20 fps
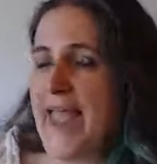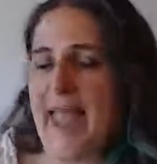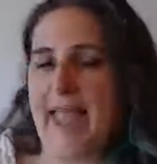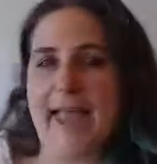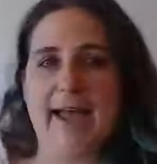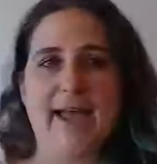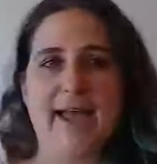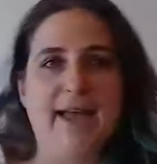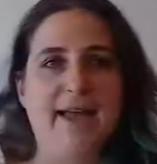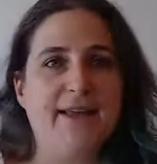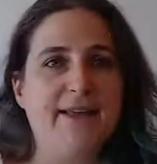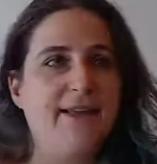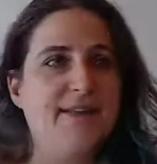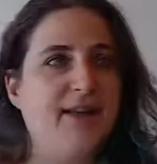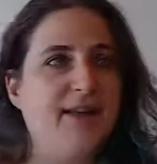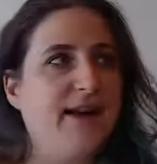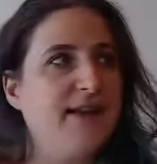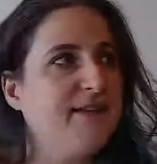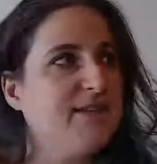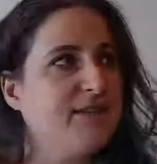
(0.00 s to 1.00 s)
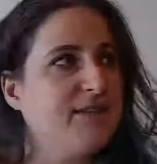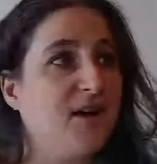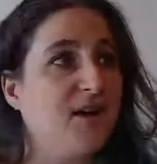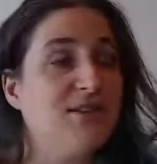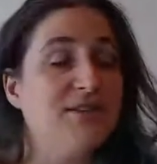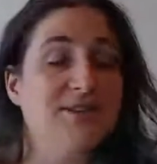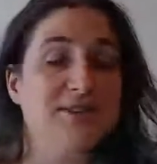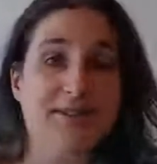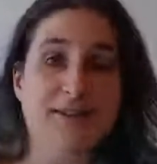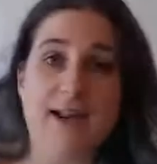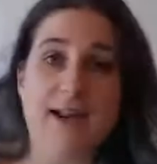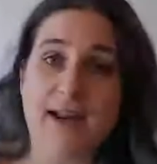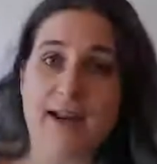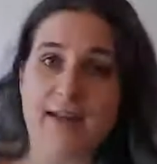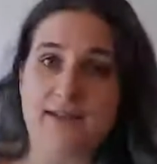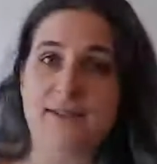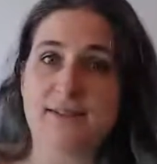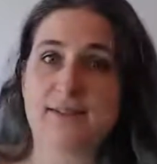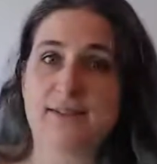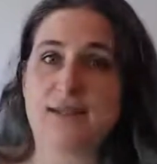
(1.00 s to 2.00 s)
And that starts
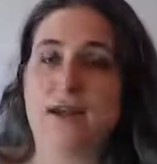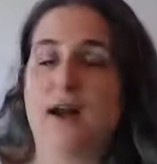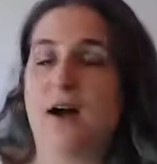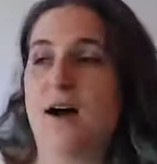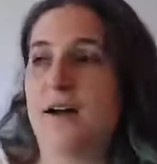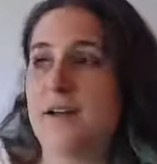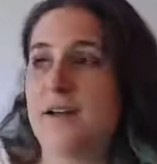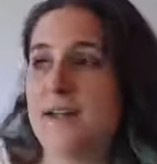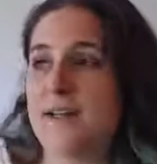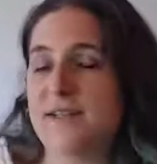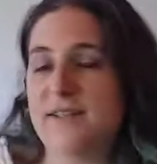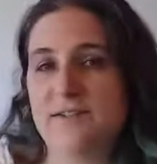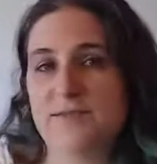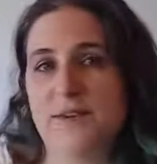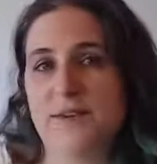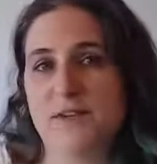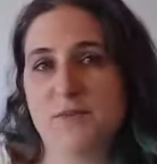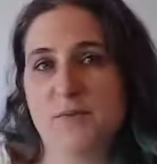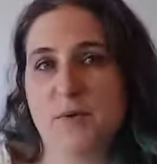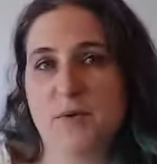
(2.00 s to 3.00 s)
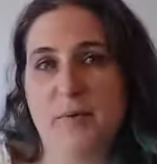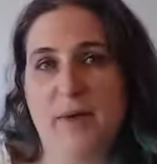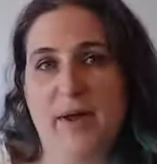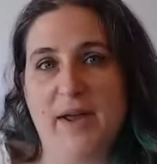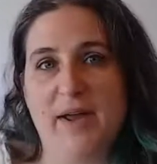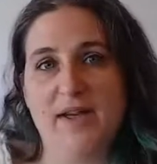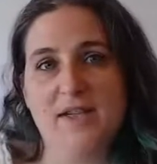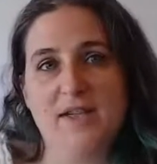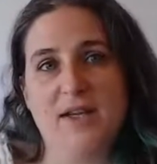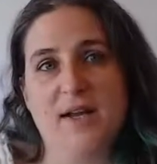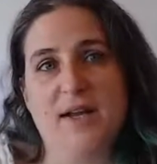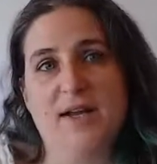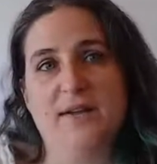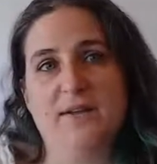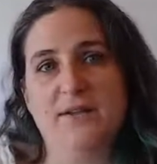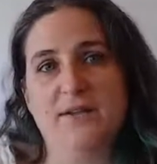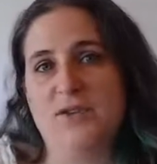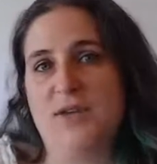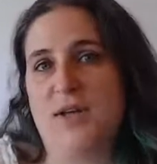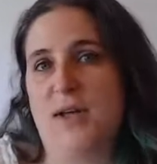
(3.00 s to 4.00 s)
tonight on his Facebook page,
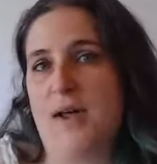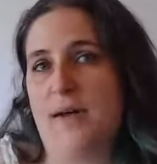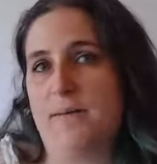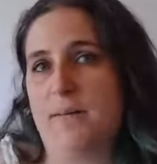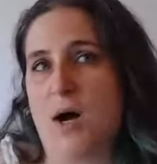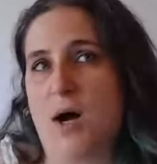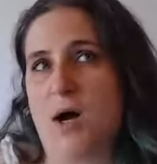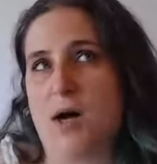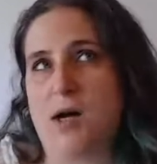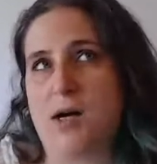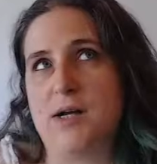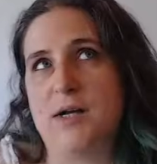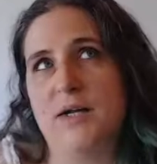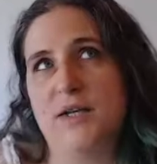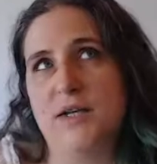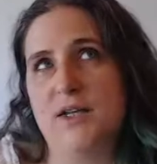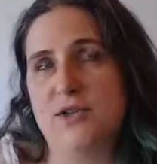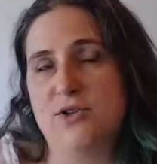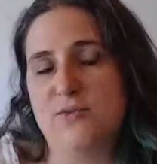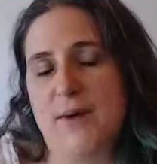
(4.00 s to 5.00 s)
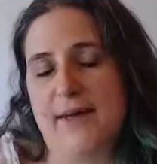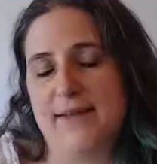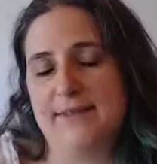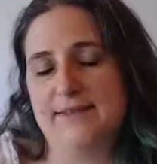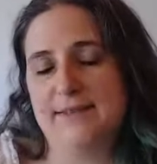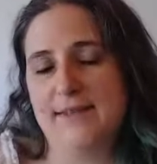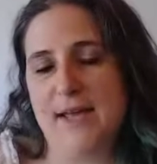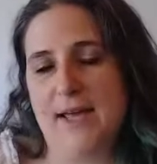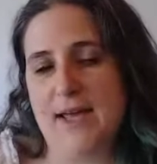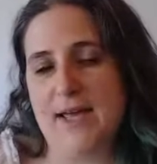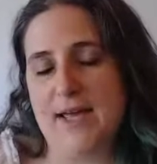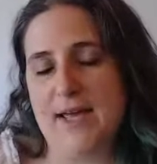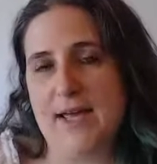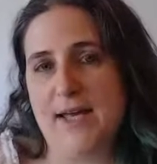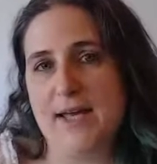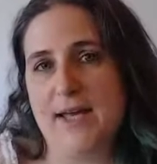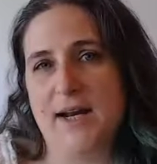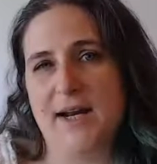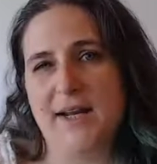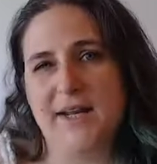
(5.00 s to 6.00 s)
Daniel Nahmod
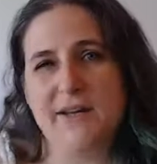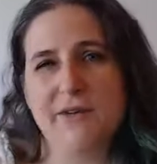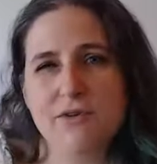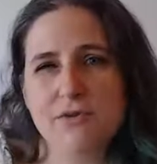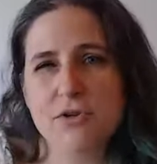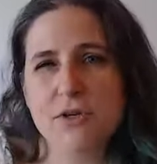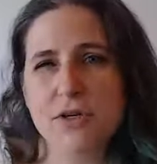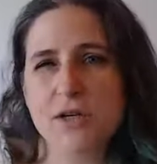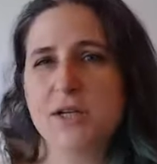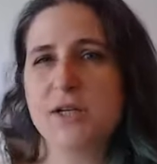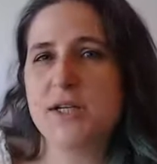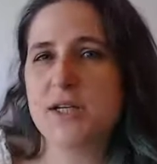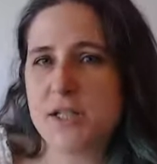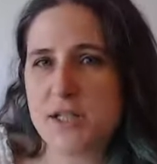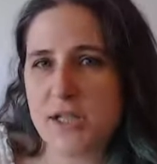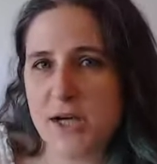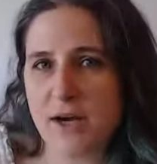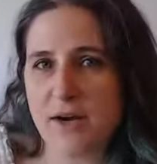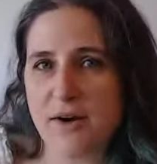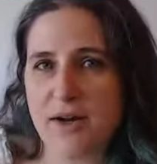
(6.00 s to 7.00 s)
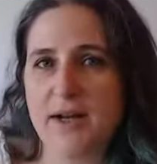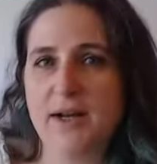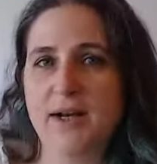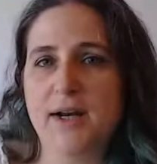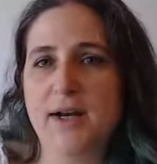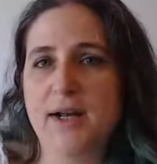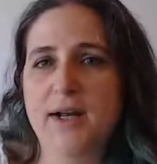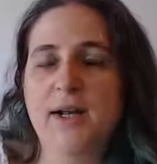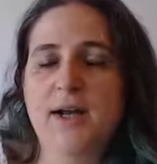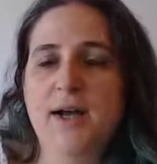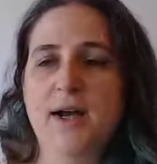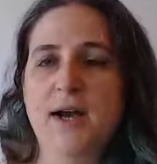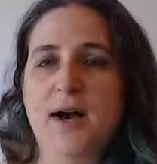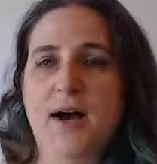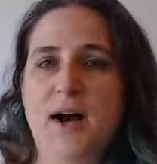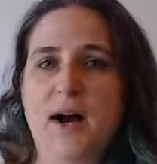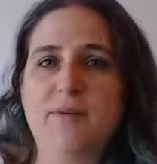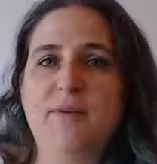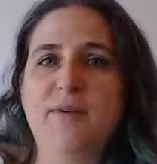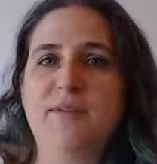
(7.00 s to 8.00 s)
USA. And I usually share it
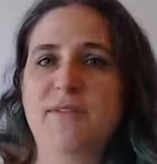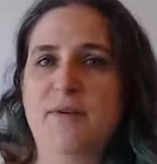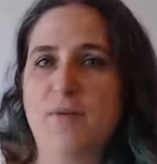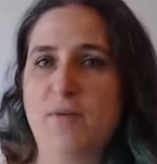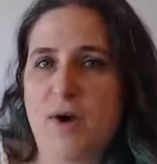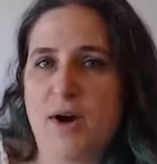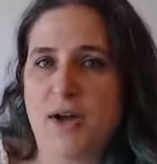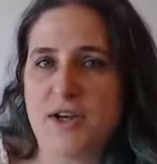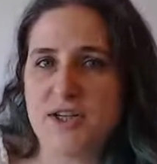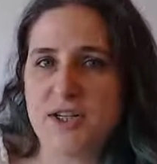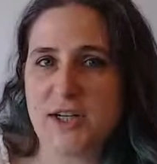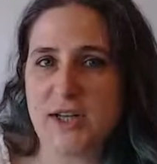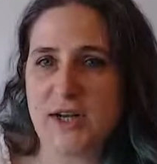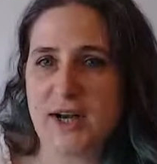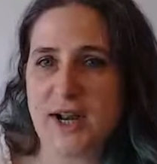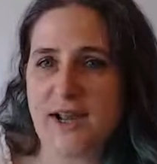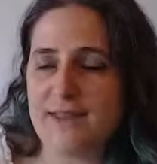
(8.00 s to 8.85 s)
if I'm watching it.